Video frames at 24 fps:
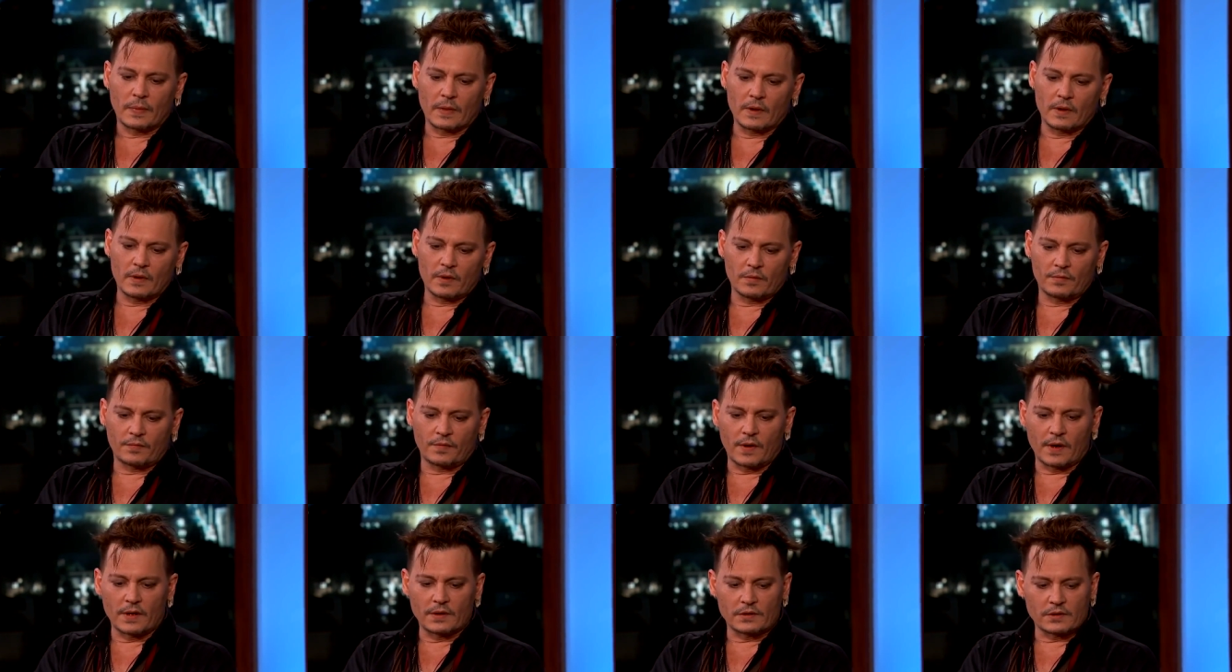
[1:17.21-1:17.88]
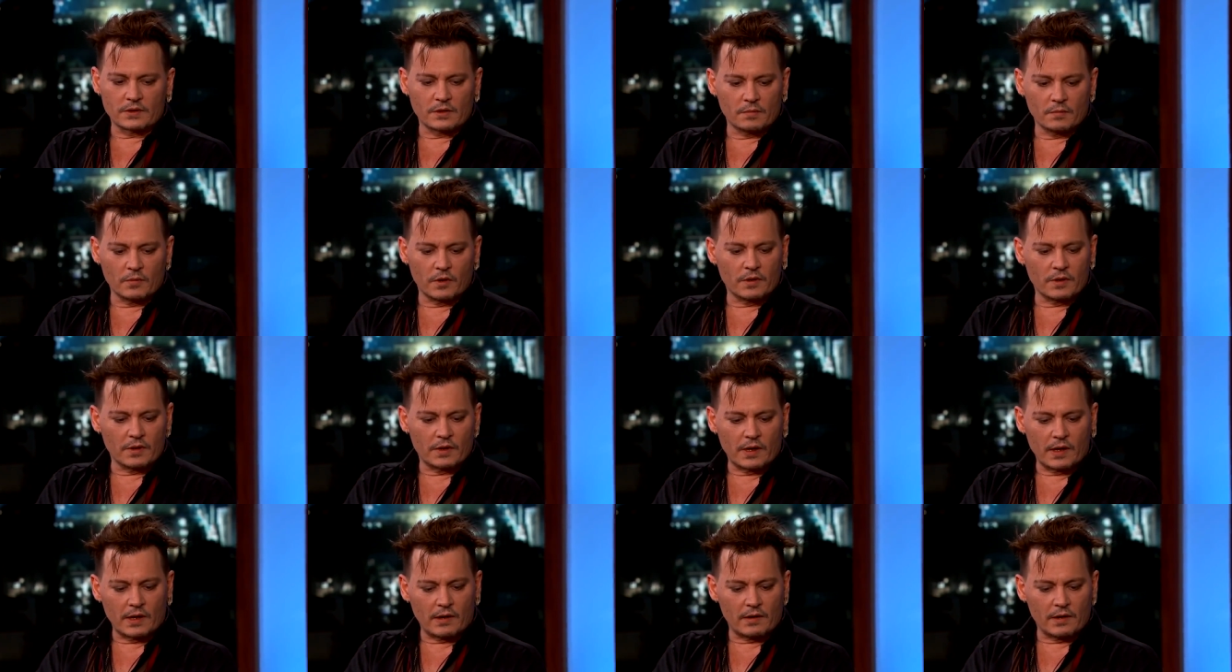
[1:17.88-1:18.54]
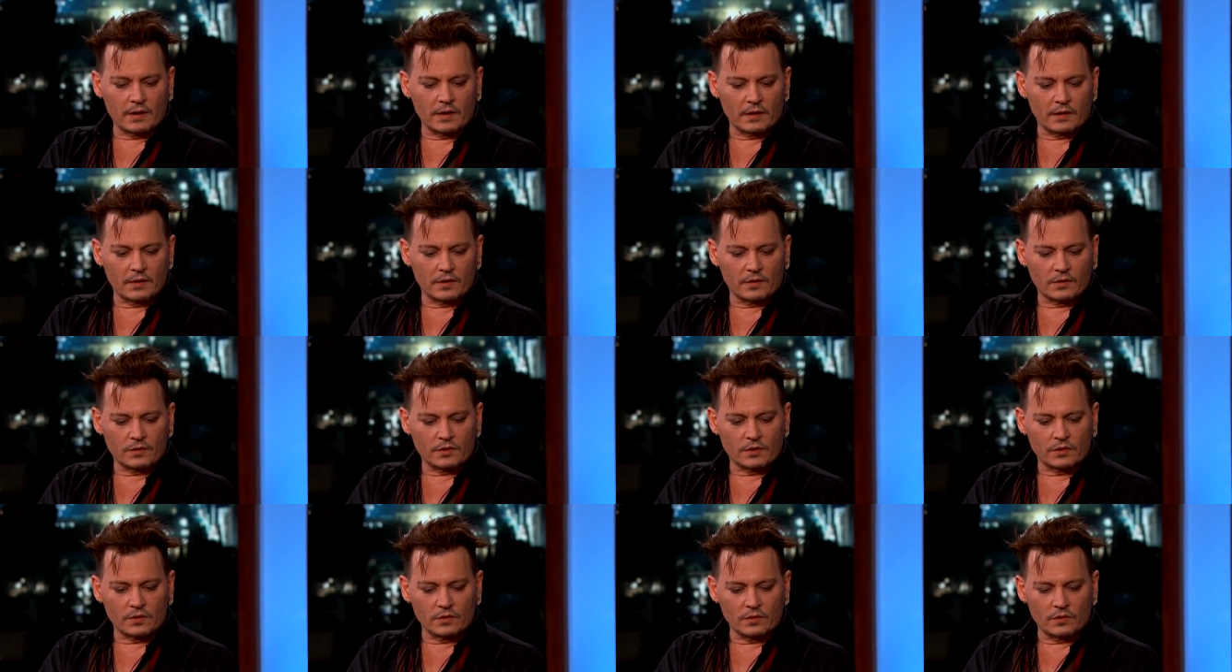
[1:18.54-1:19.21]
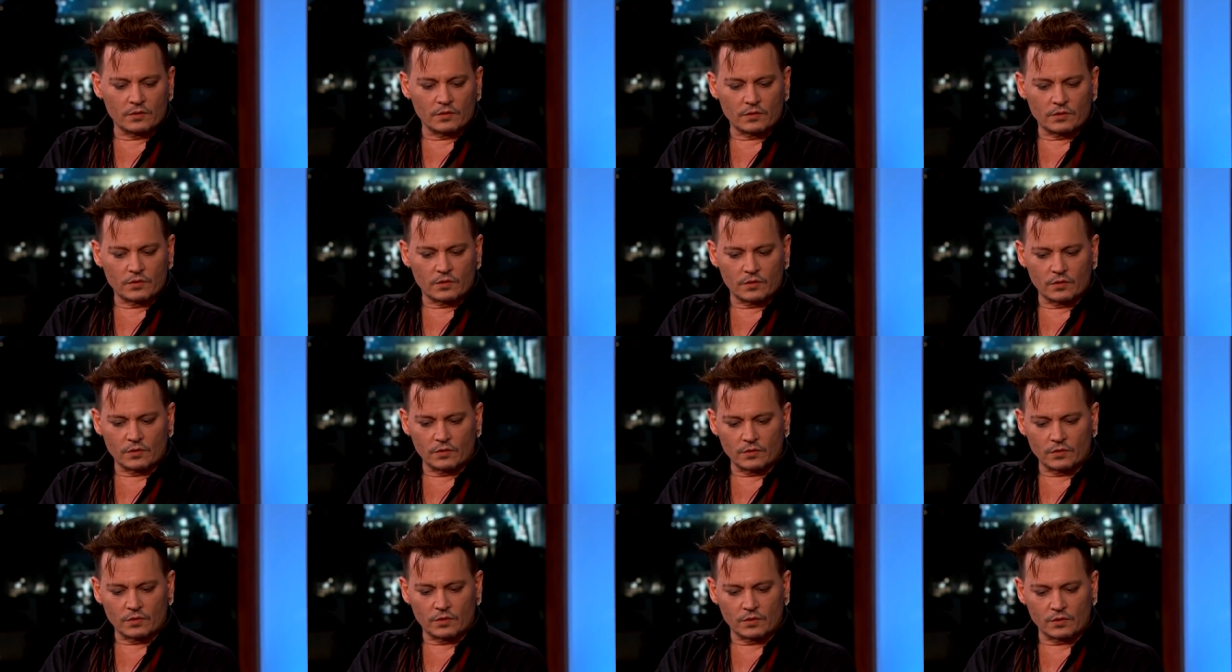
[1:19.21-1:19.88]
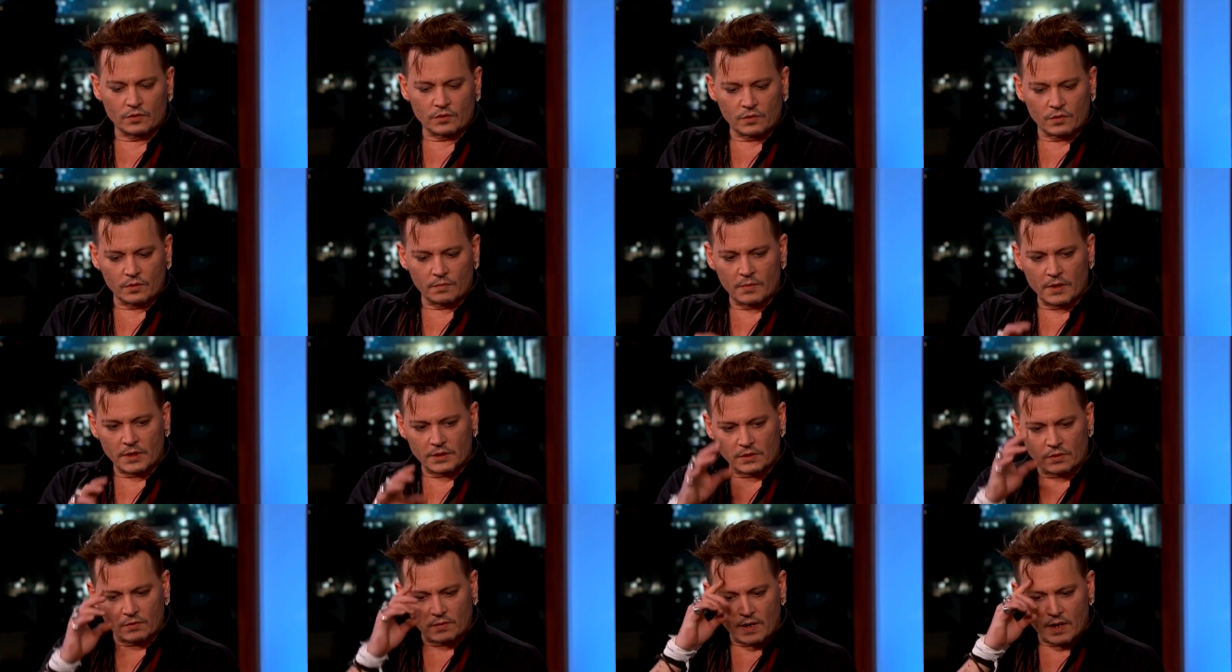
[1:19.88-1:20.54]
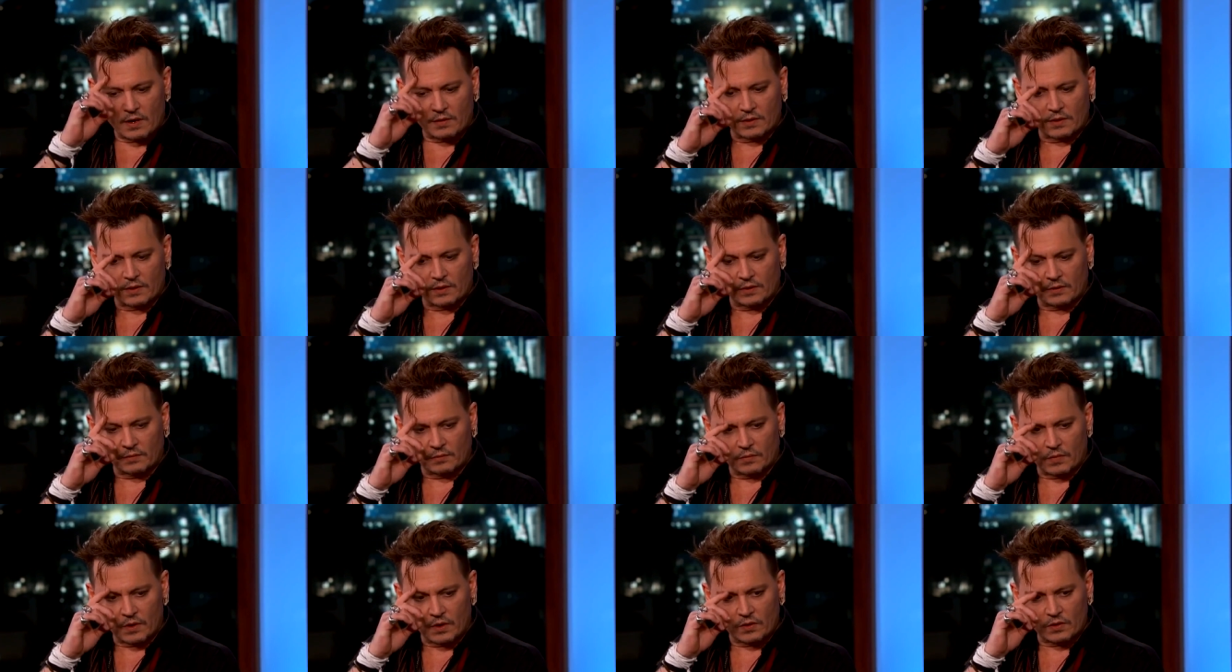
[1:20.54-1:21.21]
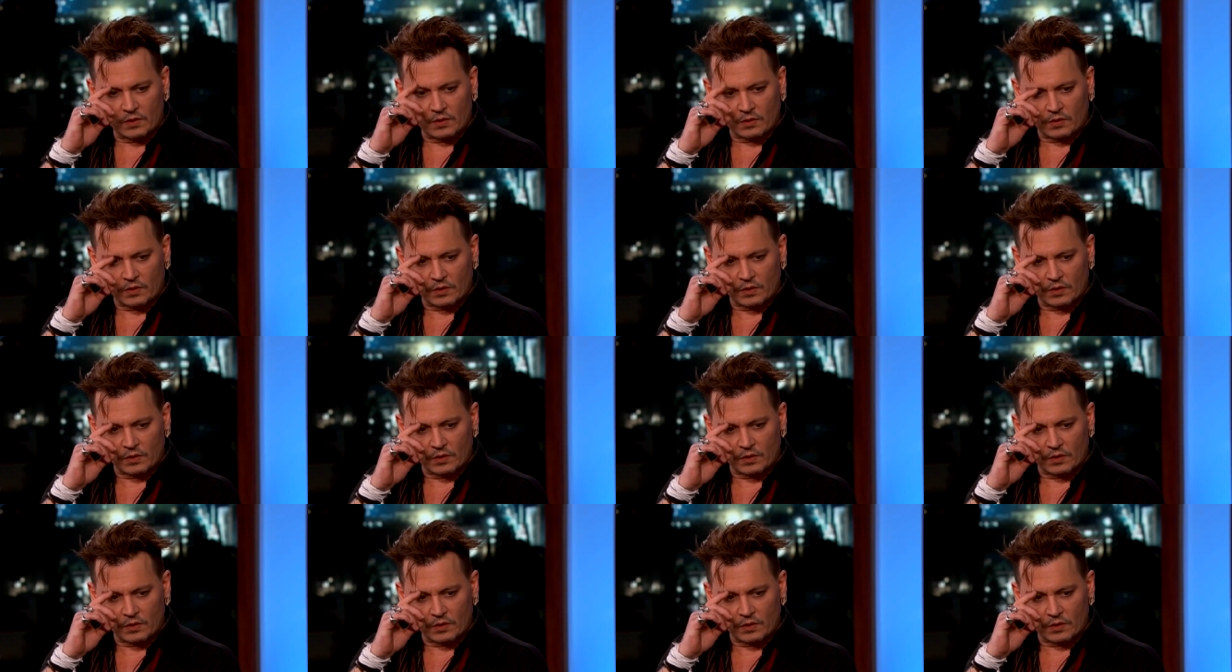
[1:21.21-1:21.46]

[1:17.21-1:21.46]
uh, find some other area to, to, to sort of mess around in.